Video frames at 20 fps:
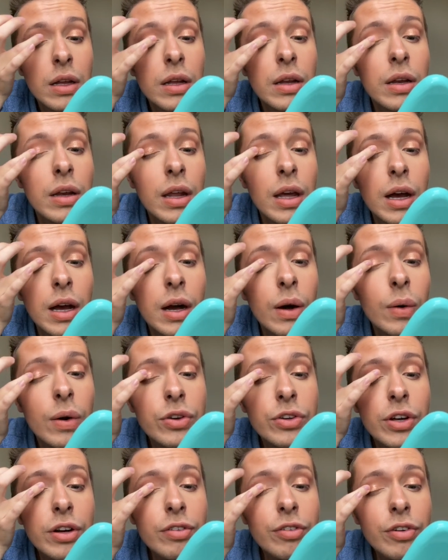Now,
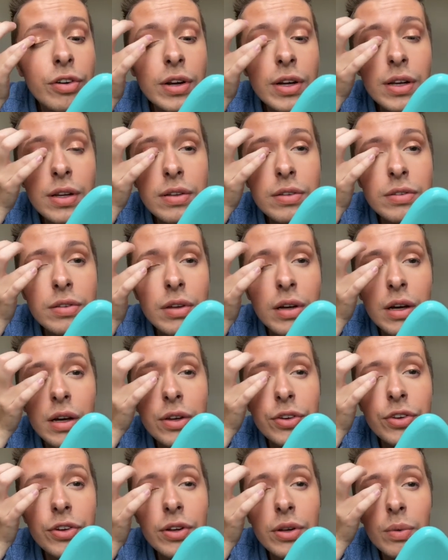Jeffree's,
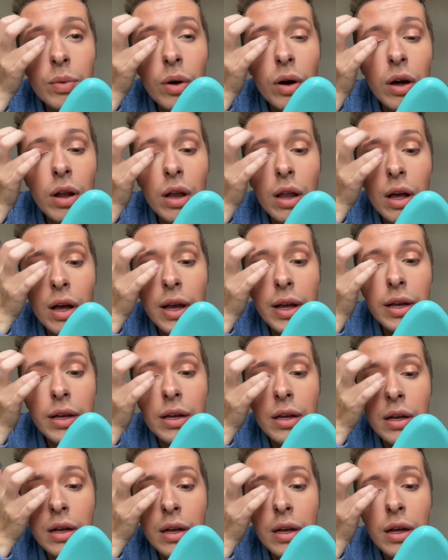do you know what, like,
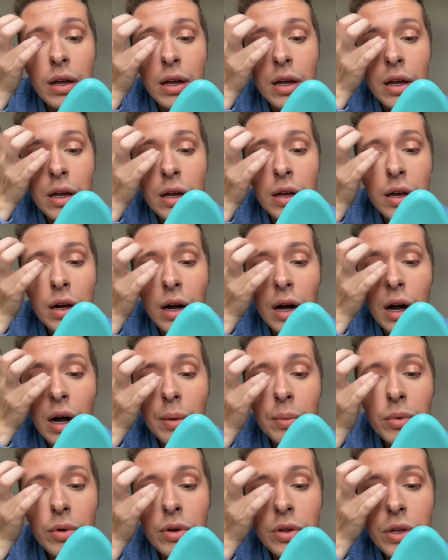
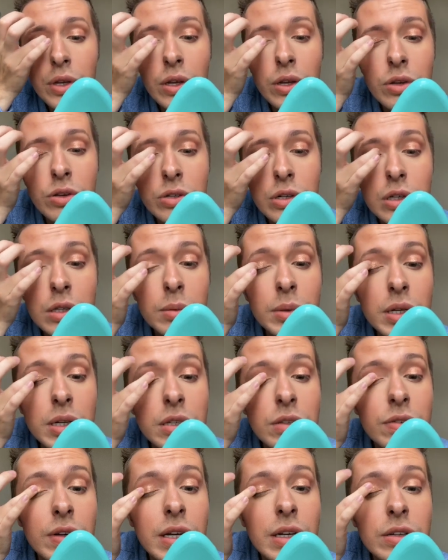I'm not usually the
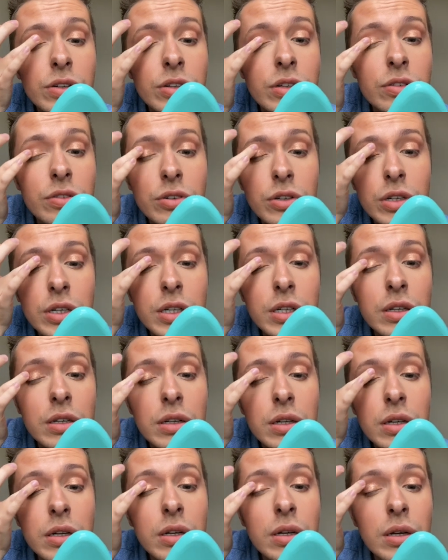biggest fan of Jeffree.
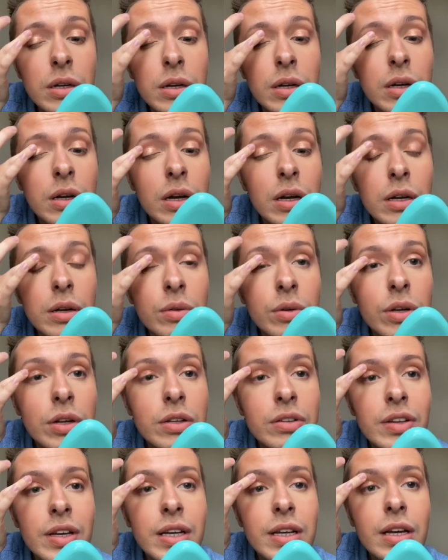I'm going
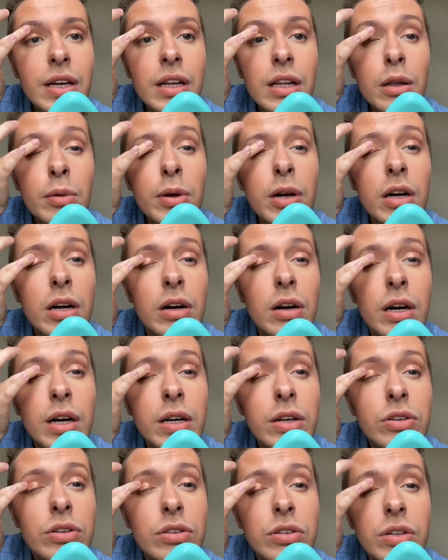to take it a little bit
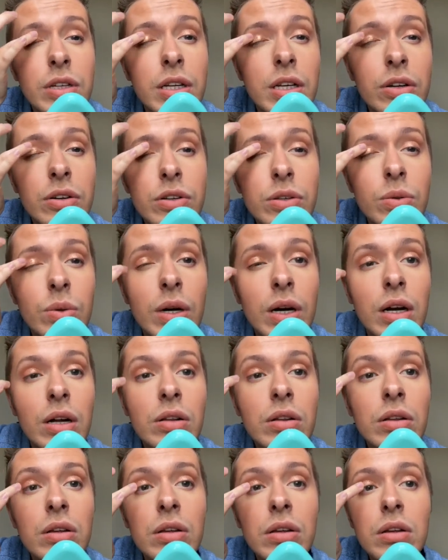higher just here as
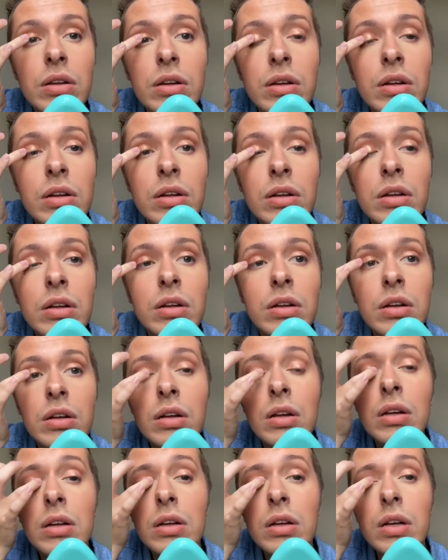well.
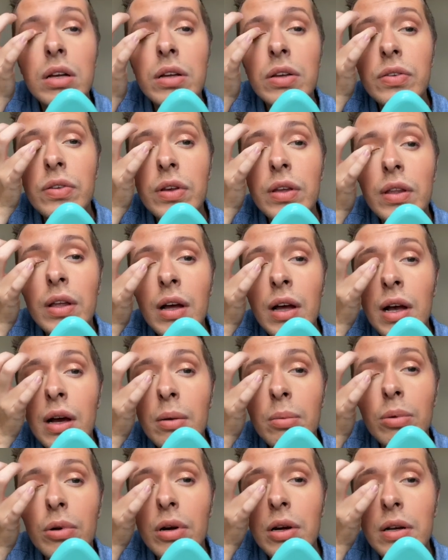You see that?
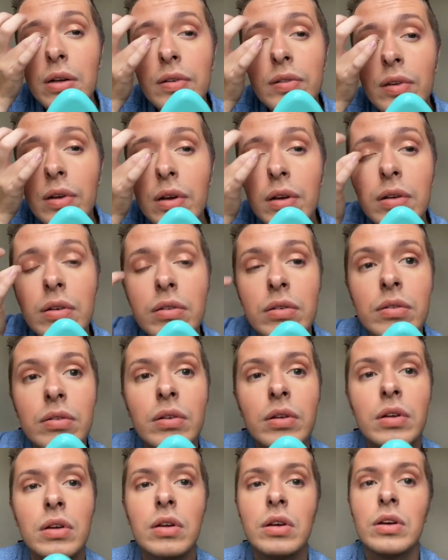How pretty is that?
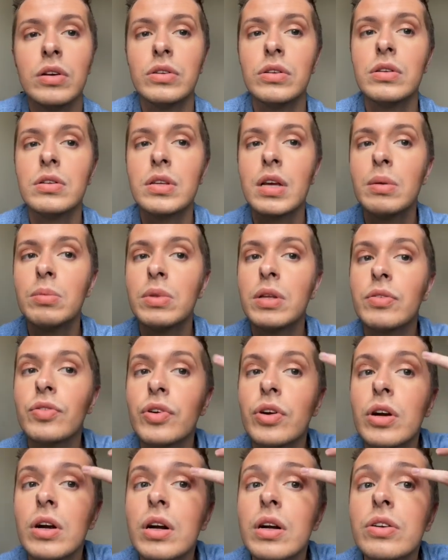Do the same in the
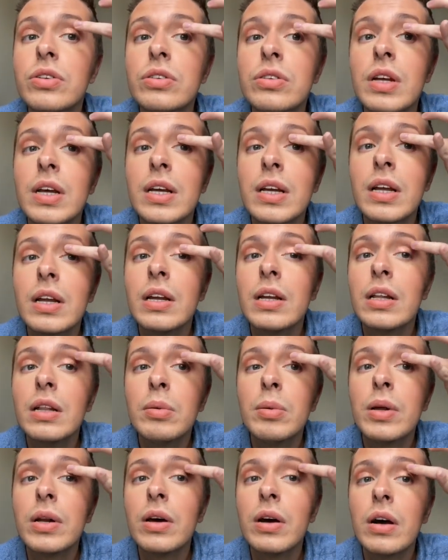other eye, just take it a little
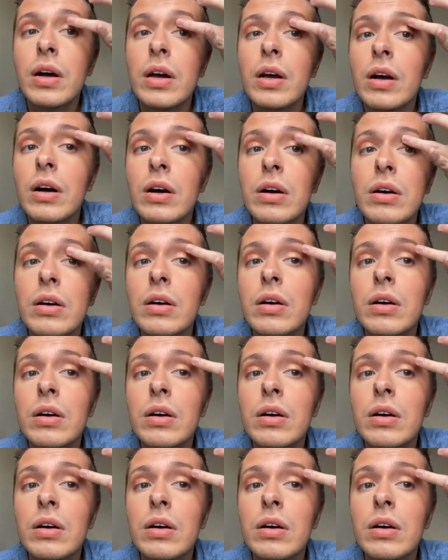bit higher.